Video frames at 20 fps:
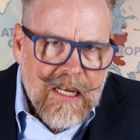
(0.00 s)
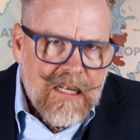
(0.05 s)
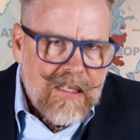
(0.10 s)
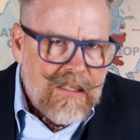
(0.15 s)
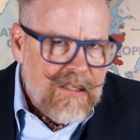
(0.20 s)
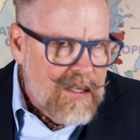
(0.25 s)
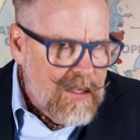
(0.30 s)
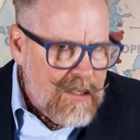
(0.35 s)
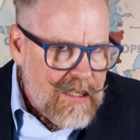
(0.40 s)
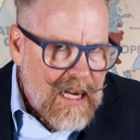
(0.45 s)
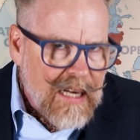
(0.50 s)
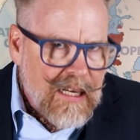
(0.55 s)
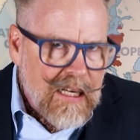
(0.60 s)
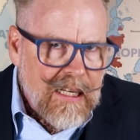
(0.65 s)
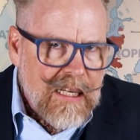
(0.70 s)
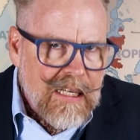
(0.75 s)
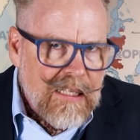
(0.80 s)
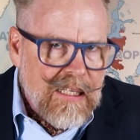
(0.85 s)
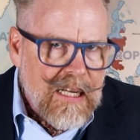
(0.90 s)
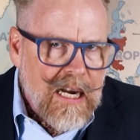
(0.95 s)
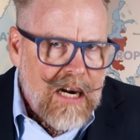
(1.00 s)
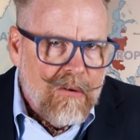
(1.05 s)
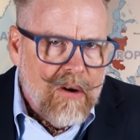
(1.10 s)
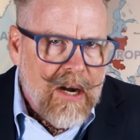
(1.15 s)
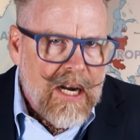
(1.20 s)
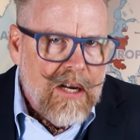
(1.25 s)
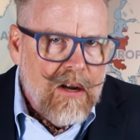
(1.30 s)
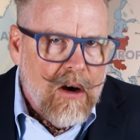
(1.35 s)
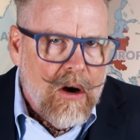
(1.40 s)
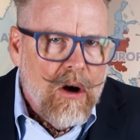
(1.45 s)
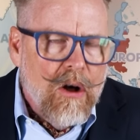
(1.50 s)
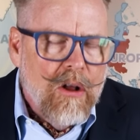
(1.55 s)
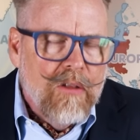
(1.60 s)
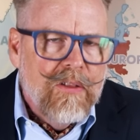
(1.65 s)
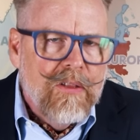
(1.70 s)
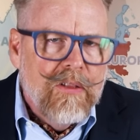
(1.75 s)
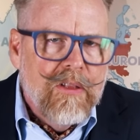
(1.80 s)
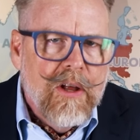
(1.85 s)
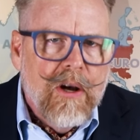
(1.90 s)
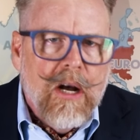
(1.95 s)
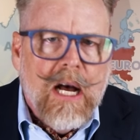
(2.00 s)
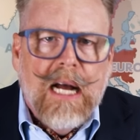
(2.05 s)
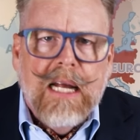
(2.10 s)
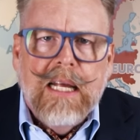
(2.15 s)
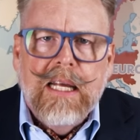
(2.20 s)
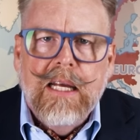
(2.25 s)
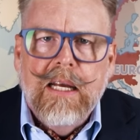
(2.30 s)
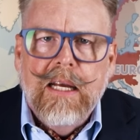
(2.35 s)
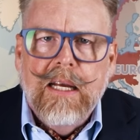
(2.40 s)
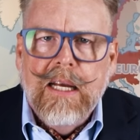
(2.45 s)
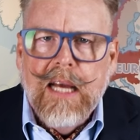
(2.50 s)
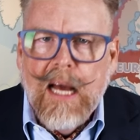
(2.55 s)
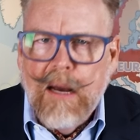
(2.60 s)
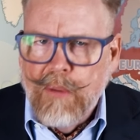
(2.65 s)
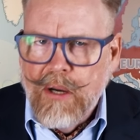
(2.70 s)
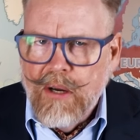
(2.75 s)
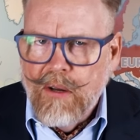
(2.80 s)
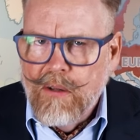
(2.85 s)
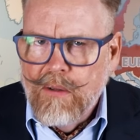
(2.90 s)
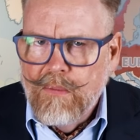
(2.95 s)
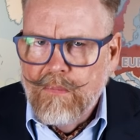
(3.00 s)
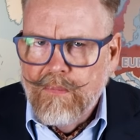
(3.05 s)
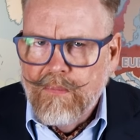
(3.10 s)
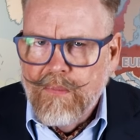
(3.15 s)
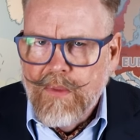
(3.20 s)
it is the deadliest air raid on the Reich capital.